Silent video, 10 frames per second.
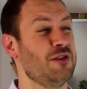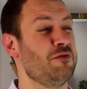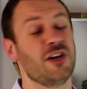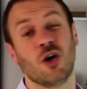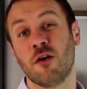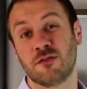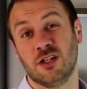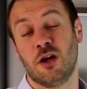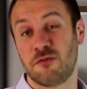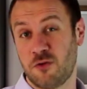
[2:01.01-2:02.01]
And very
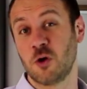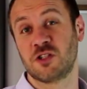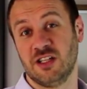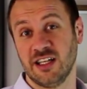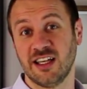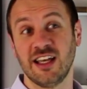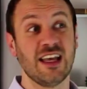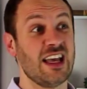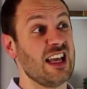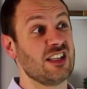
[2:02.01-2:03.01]
often, unfortunately,
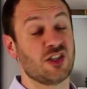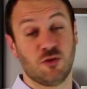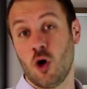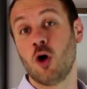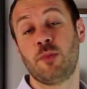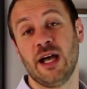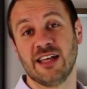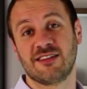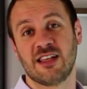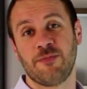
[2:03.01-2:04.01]
it's the wrong
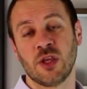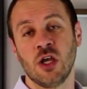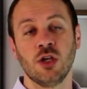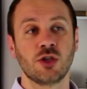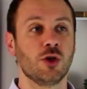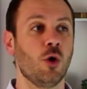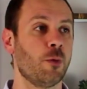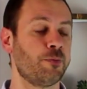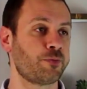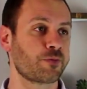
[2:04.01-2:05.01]
path.
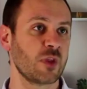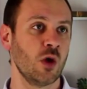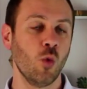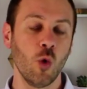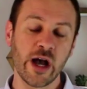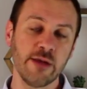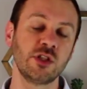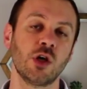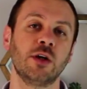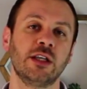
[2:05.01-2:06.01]
So what I'm
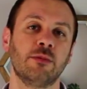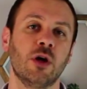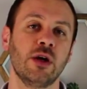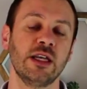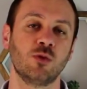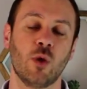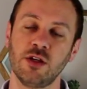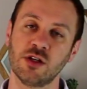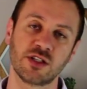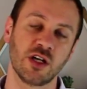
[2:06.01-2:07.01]
talking about is
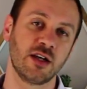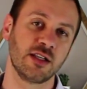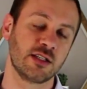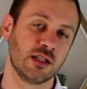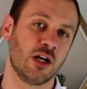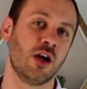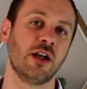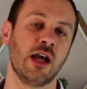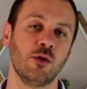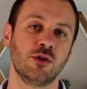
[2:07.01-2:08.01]
when you're starting to
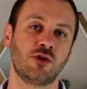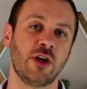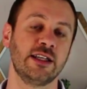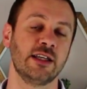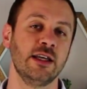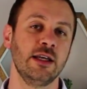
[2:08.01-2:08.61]
learn how to trade.